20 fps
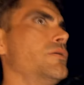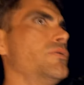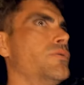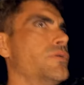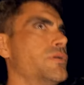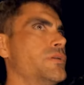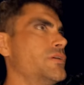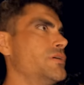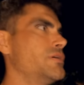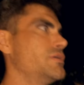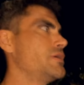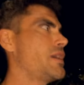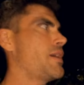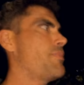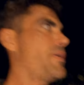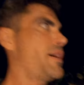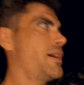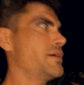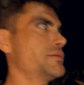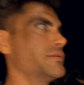in order to
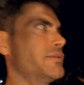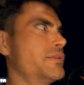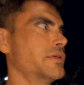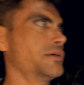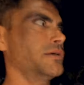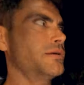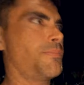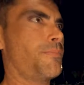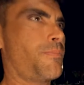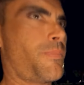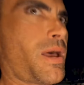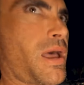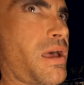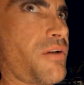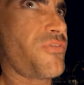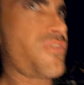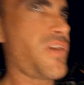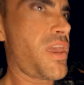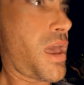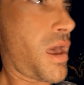get past the
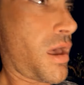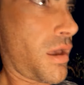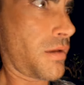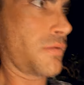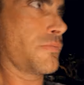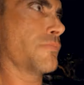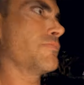mafia.